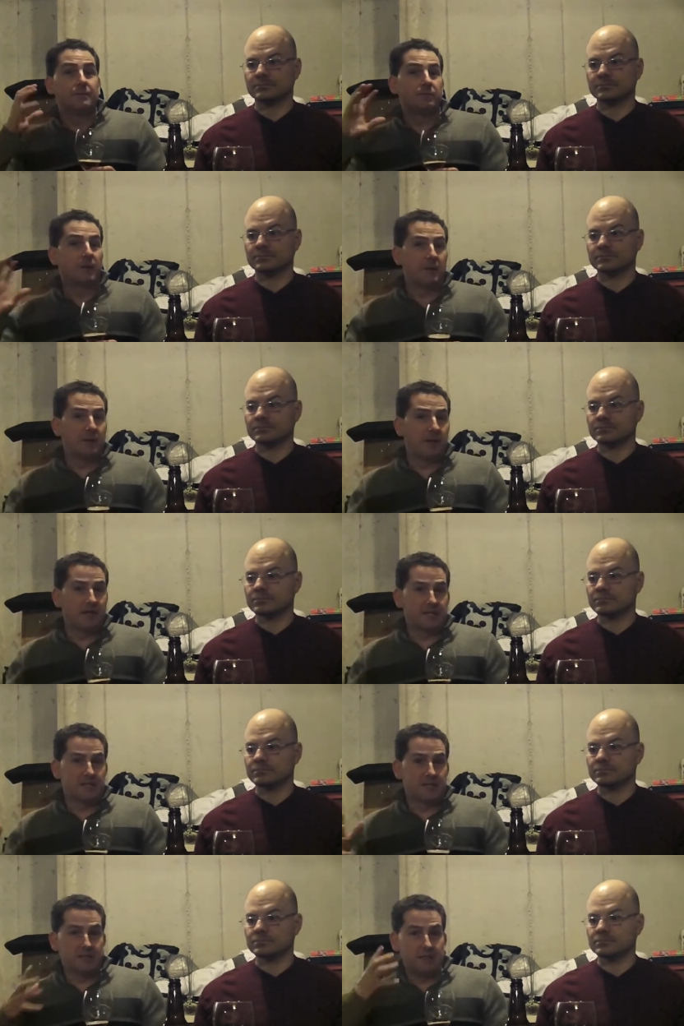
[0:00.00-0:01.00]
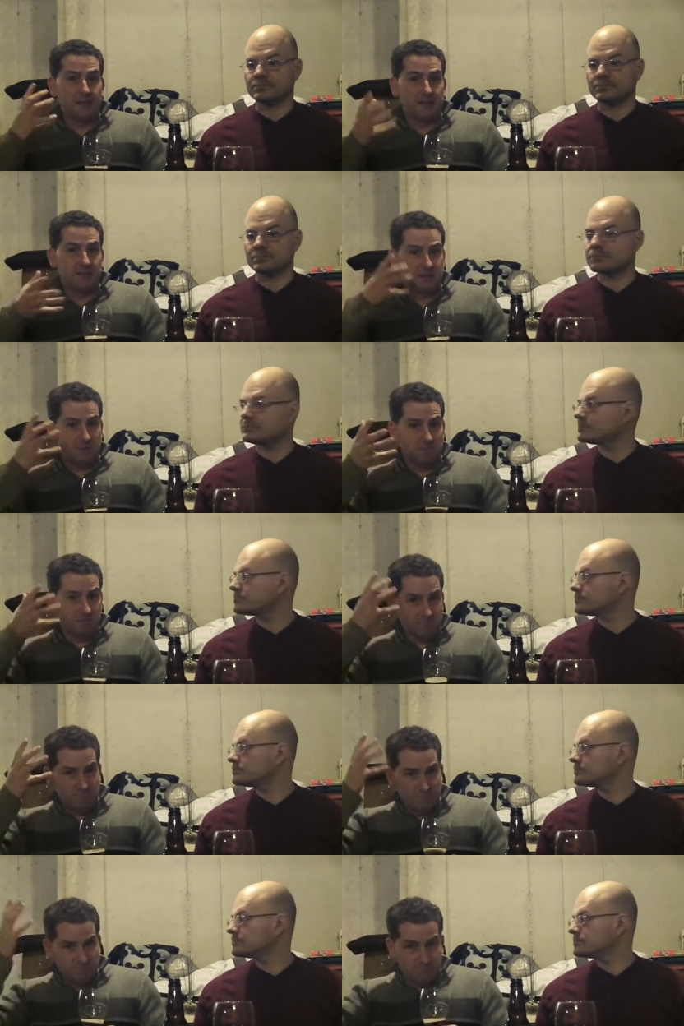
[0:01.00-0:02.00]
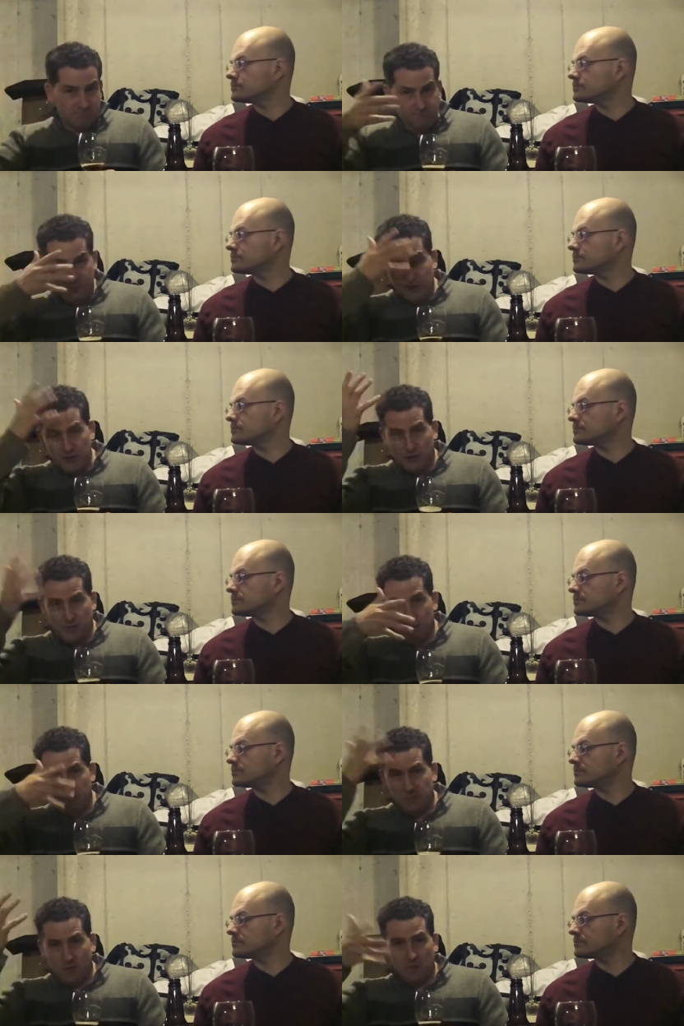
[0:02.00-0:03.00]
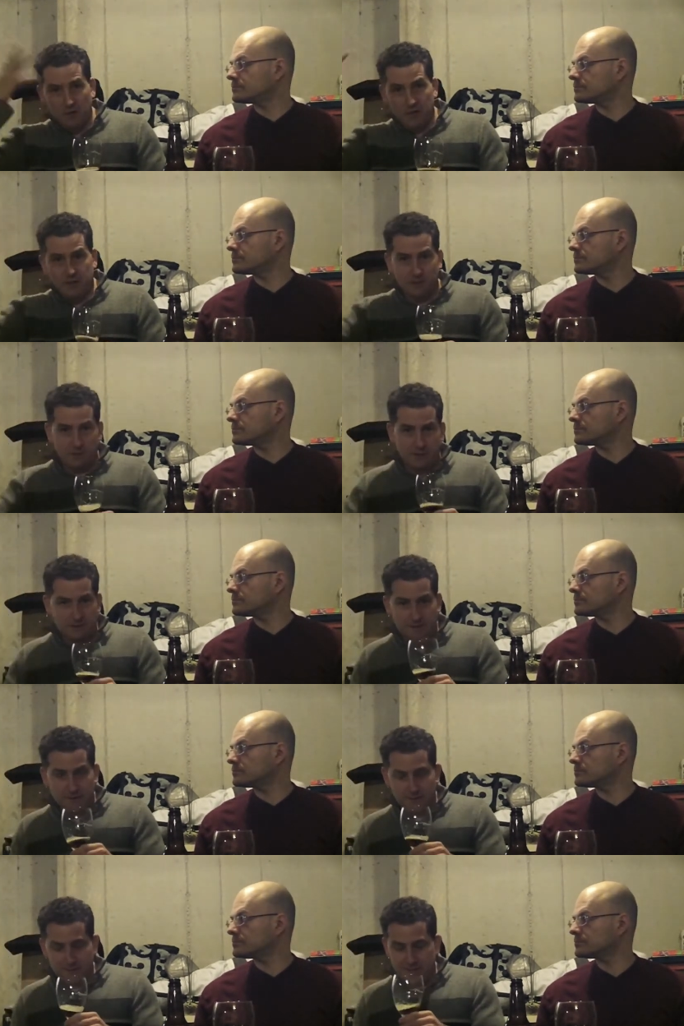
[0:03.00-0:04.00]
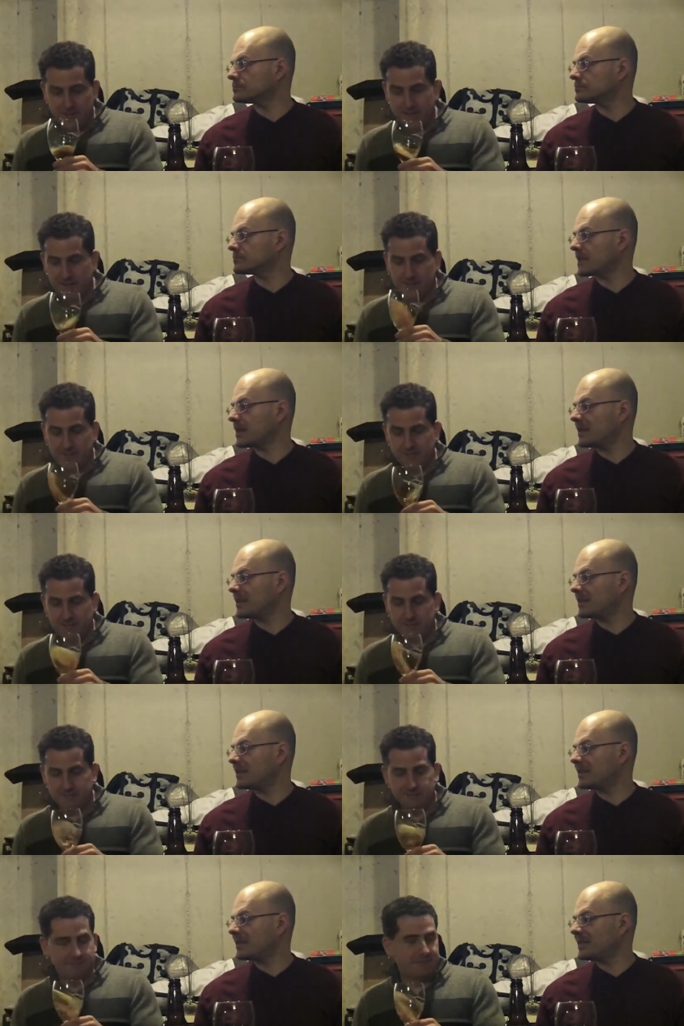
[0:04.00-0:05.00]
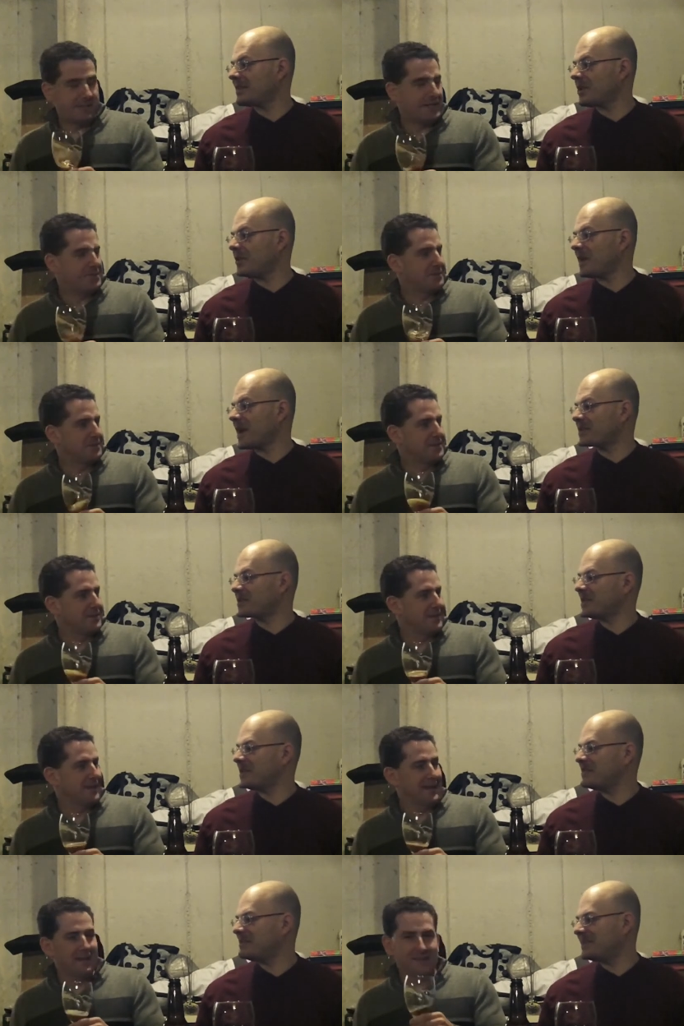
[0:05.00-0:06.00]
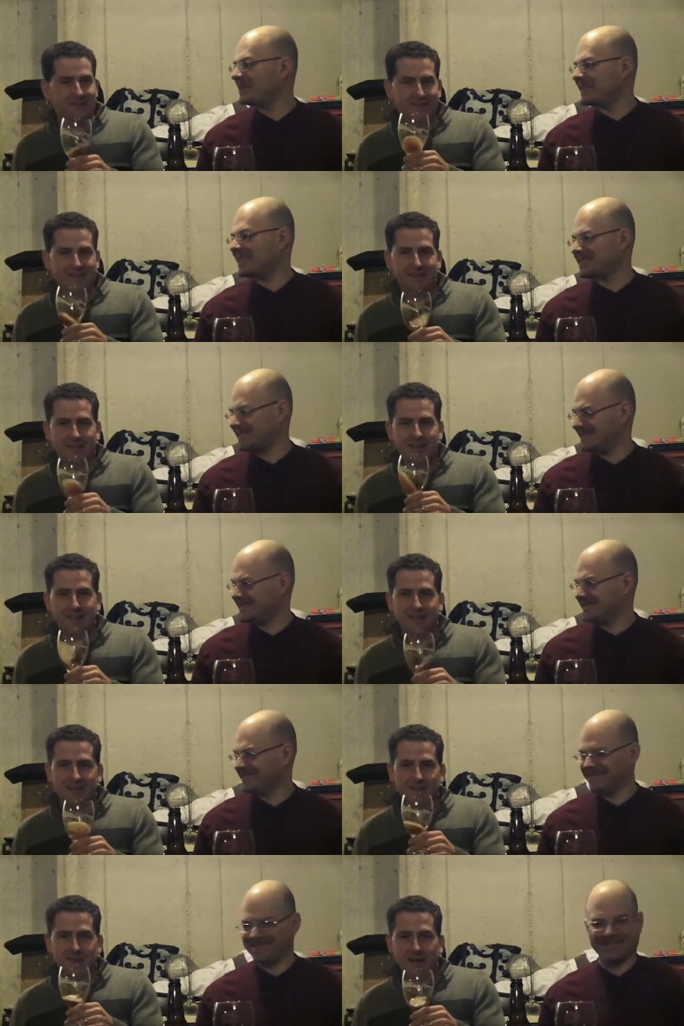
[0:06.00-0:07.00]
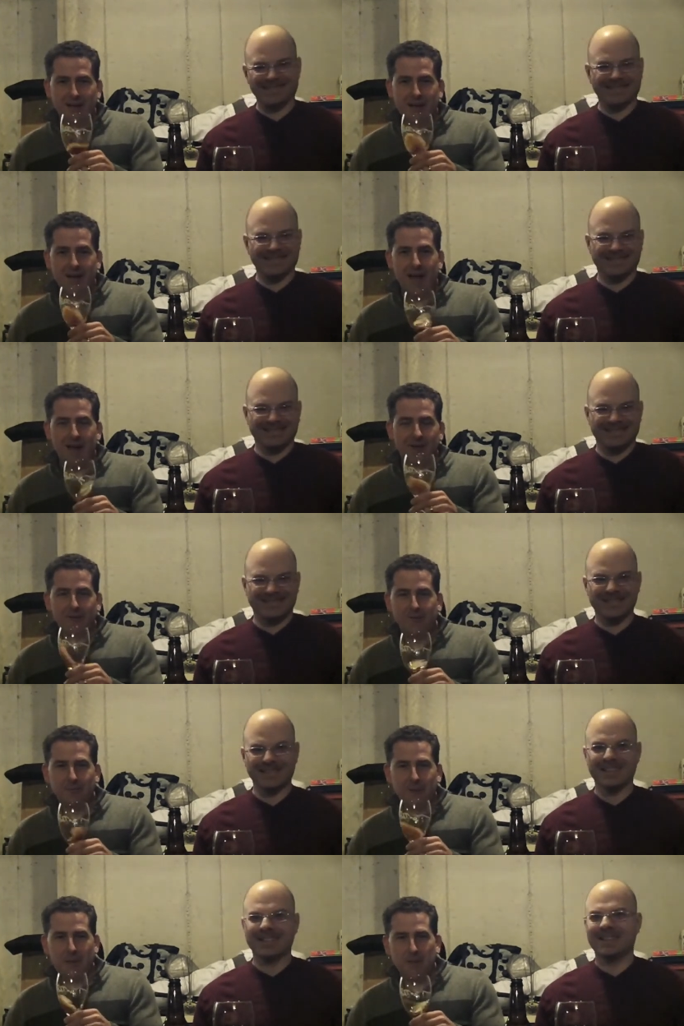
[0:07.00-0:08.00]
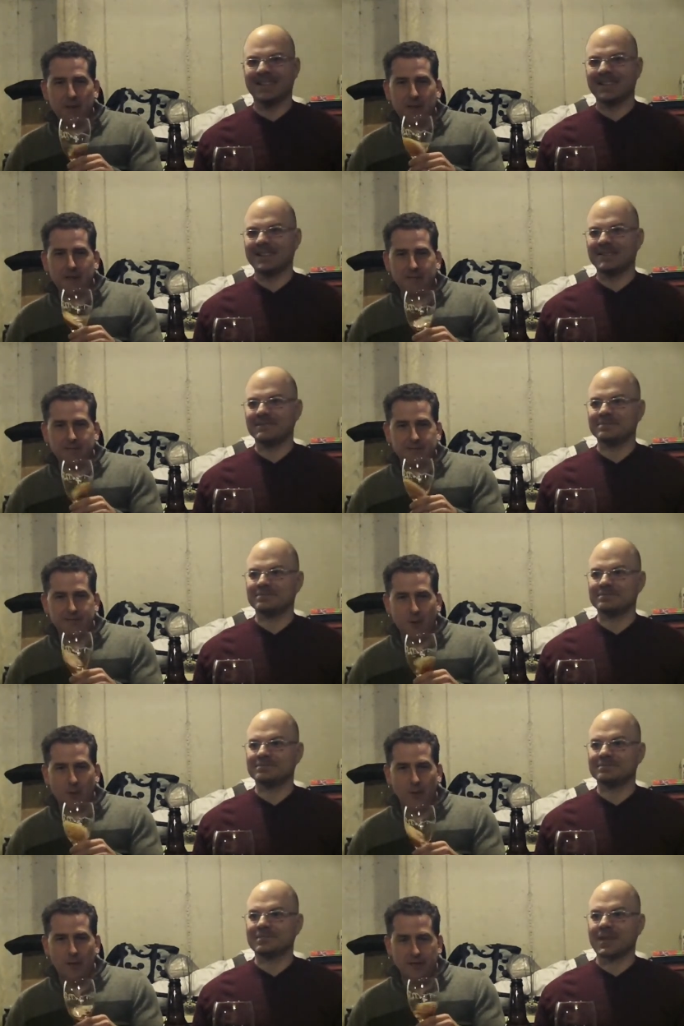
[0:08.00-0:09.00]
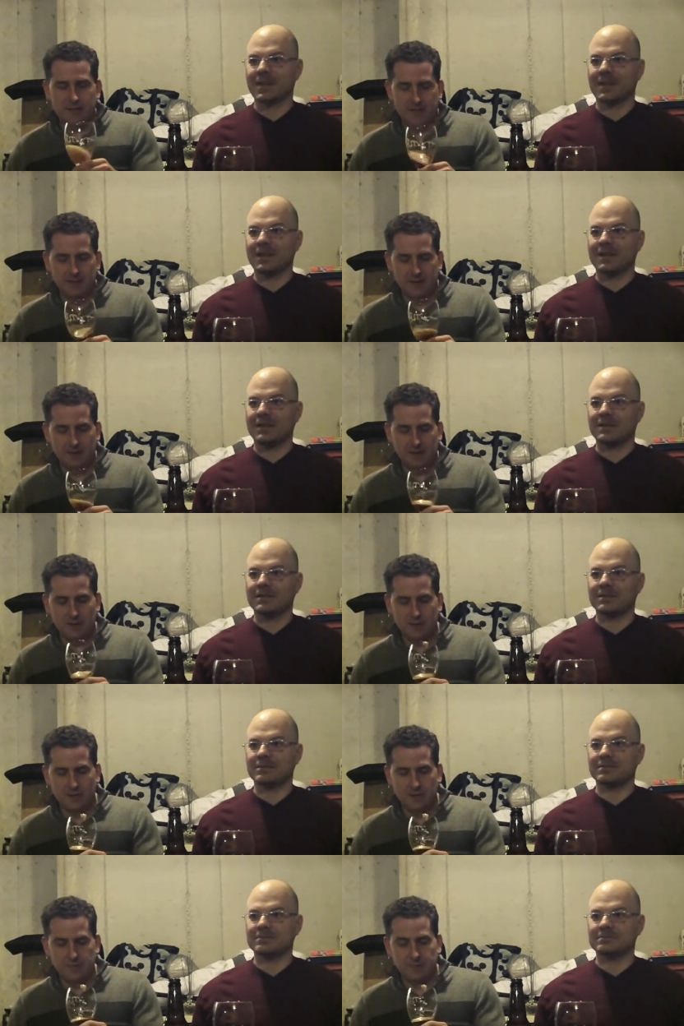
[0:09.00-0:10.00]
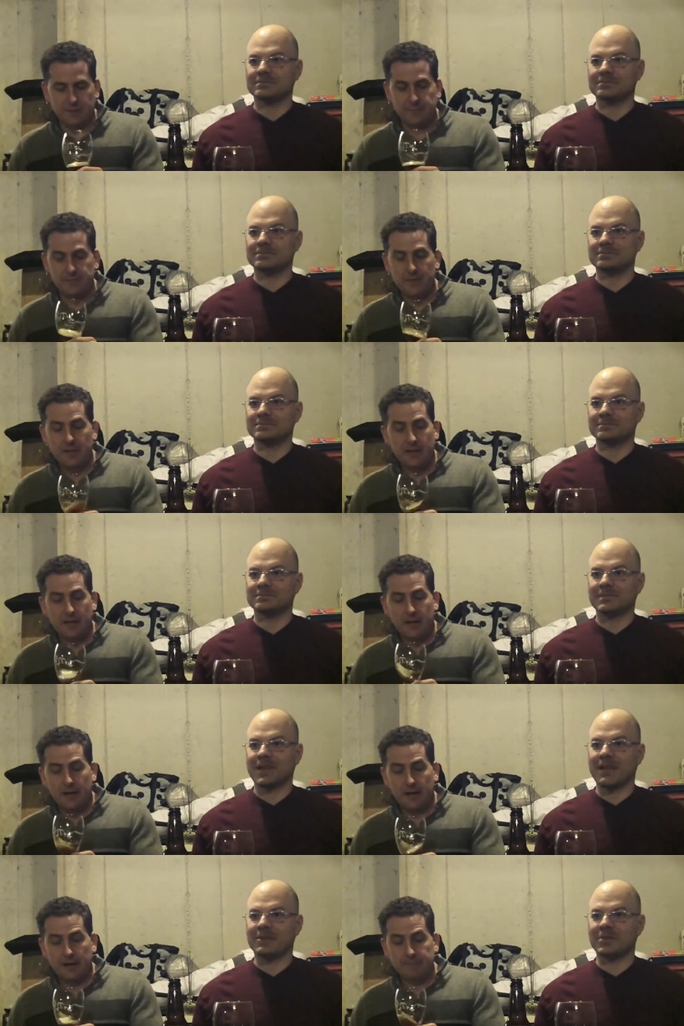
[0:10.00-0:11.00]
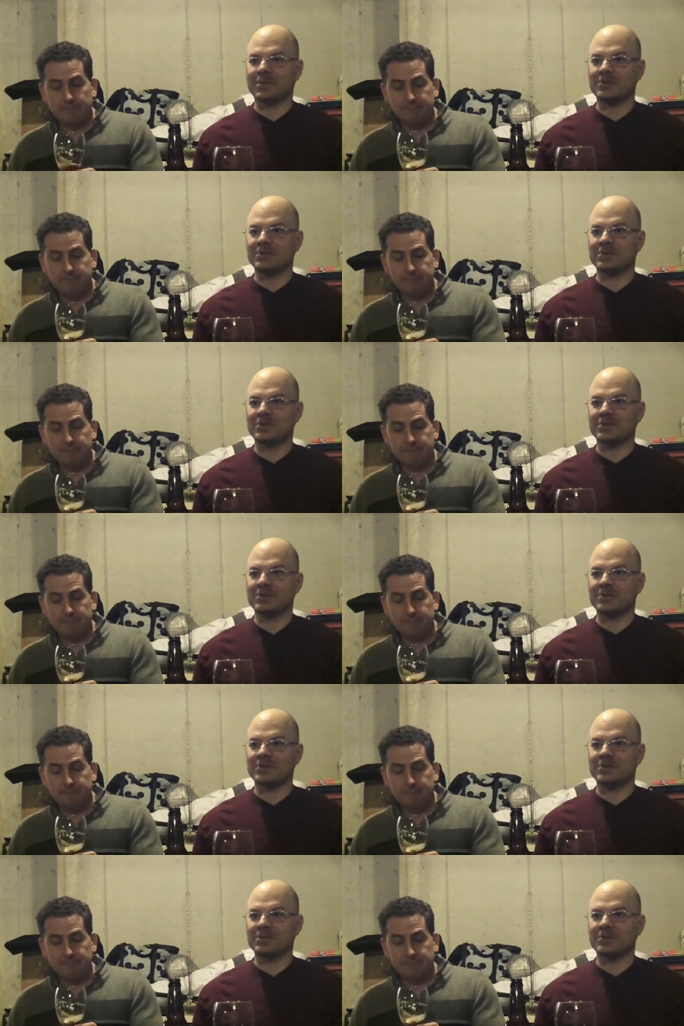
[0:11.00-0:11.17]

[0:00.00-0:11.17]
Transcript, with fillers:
Speaker 1: Maybe I still have some, you know, smell buds or whatever you want to tell them.
Speaker 2: Olfactory yeah, abilities. Yeah,
Speaker 1: right now that might go away as the night goes on, but after um,